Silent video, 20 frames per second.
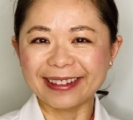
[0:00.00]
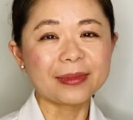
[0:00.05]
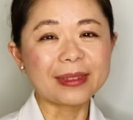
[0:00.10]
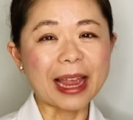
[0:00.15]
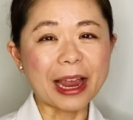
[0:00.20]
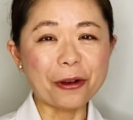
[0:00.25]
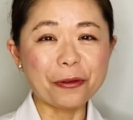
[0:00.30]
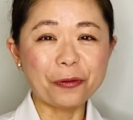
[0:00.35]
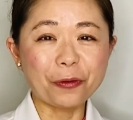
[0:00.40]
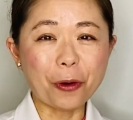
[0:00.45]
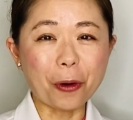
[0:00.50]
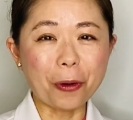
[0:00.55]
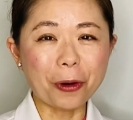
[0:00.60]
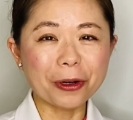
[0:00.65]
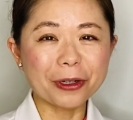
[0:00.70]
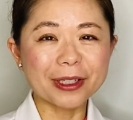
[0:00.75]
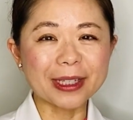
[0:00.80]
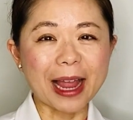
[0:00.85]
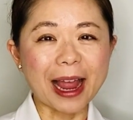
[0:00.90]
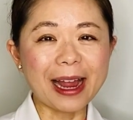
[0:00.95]
Now, of
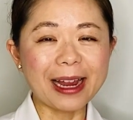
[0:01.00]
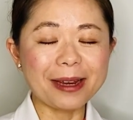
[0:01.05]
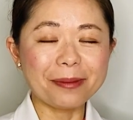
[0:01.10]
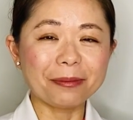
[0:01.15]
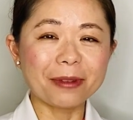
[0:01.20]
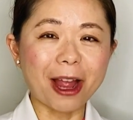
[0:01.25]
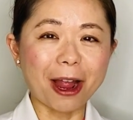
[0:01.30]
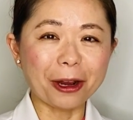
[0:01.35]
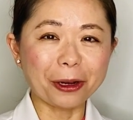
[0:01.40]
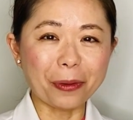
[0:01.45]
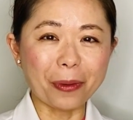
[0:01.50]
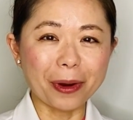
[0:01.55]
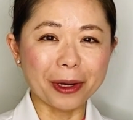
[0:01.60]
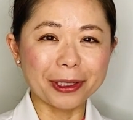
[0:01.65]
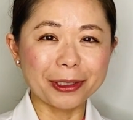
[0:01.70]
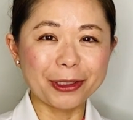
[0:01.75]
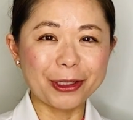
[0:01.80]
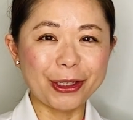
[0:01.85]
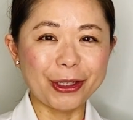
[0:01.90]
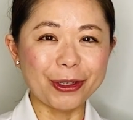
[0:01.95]
course, I'm not
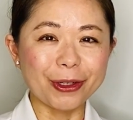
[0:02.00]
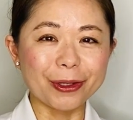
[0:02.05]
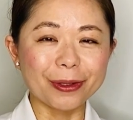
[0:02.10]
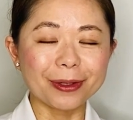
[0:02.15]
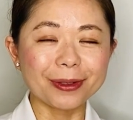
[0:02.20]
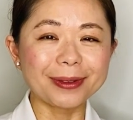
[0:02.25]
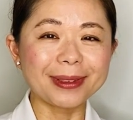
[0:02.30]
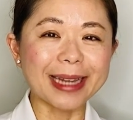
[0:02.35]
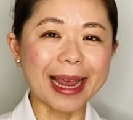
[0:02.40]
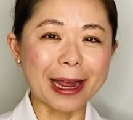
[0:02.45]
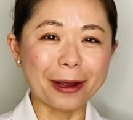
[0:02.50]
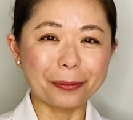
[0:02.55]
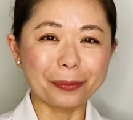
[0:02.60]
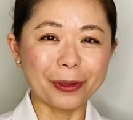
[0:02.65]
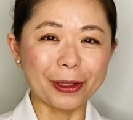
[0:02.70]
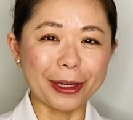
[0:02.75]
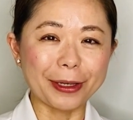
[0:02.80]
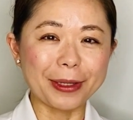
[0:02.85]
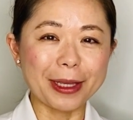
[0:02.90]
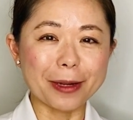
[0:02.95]
going to
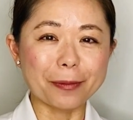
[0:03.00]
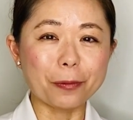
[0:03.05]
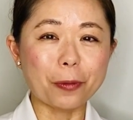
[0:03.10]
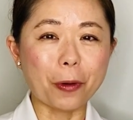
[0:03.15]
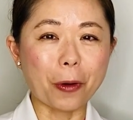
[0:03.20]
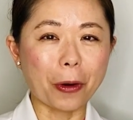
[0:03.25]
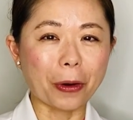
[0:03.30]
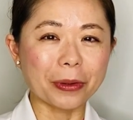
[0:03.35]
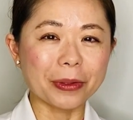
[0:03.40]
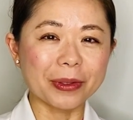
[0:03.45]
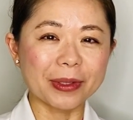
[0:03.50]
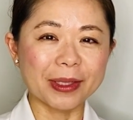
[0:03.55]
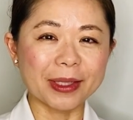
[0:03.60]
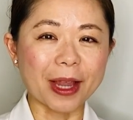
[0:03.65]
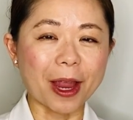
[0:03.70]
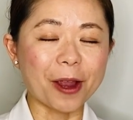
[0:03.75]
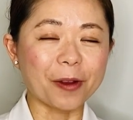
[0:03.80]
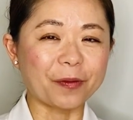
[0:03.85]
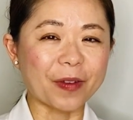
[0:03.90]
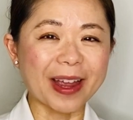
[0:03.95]
downplay the importance
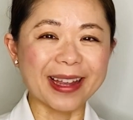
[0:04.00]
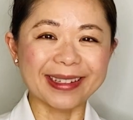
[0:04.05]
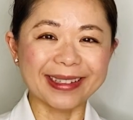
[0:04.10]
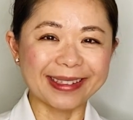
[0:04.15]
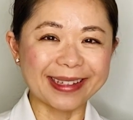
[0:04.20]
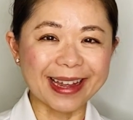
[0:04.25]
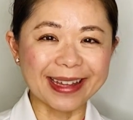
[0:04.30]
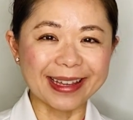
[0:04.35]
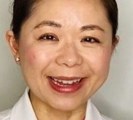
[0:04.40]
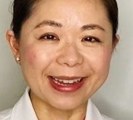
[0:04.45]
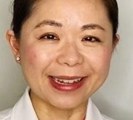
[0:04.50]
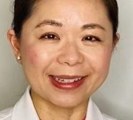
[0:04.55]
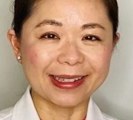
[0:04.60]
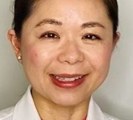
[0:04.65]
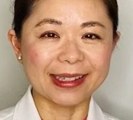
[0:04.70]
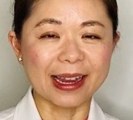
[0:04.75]
of aesthetics.